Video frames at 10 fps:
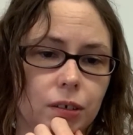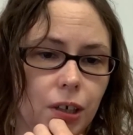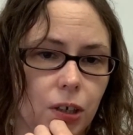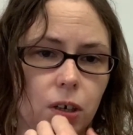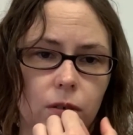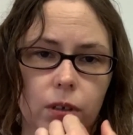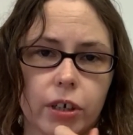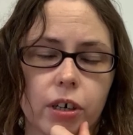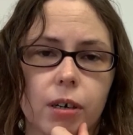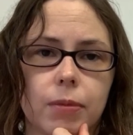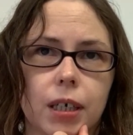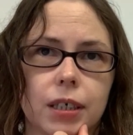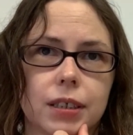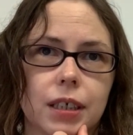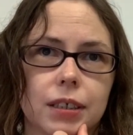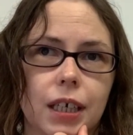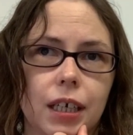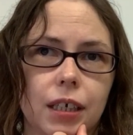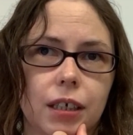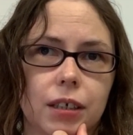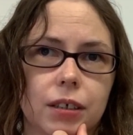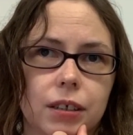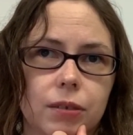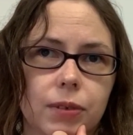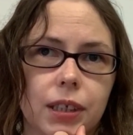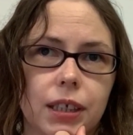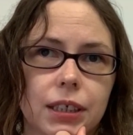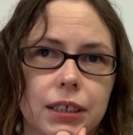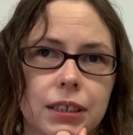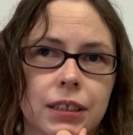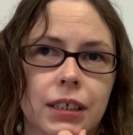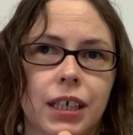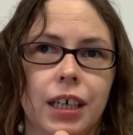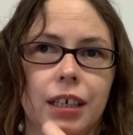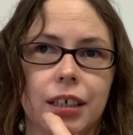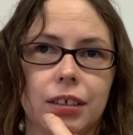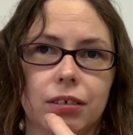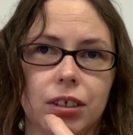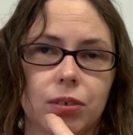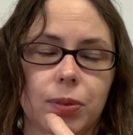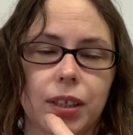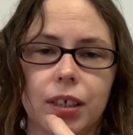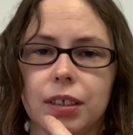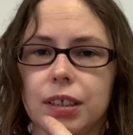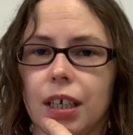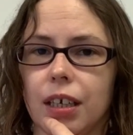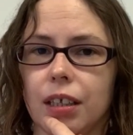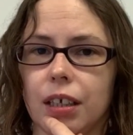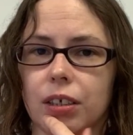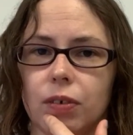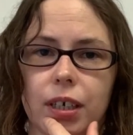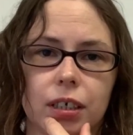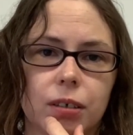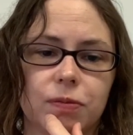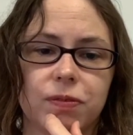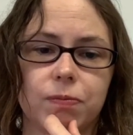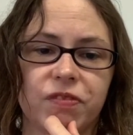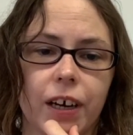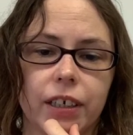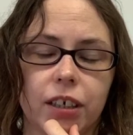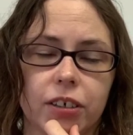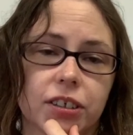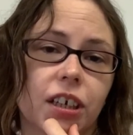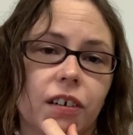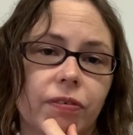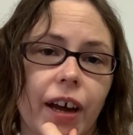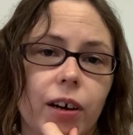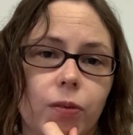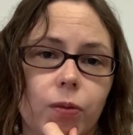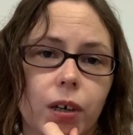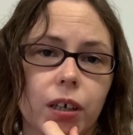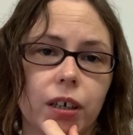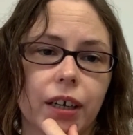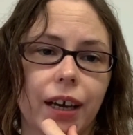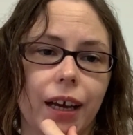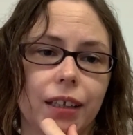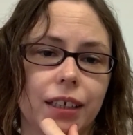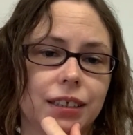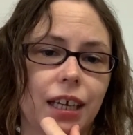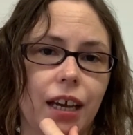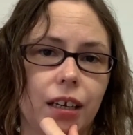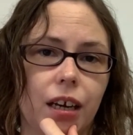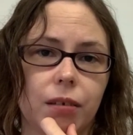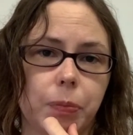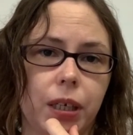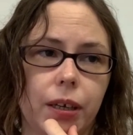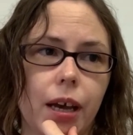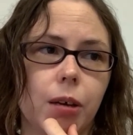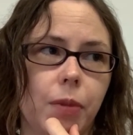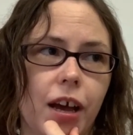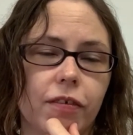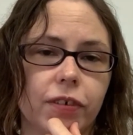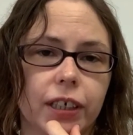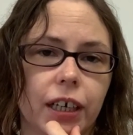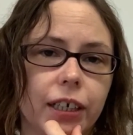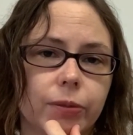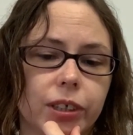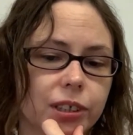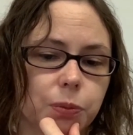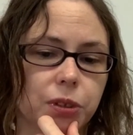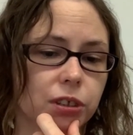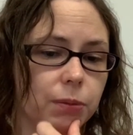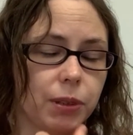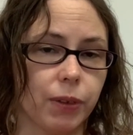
a coworker or a boss says, hey, can you deal with this? can you deal with this? And then you end up finding yourself at work at like 10 p.m. every night when you're supposed to be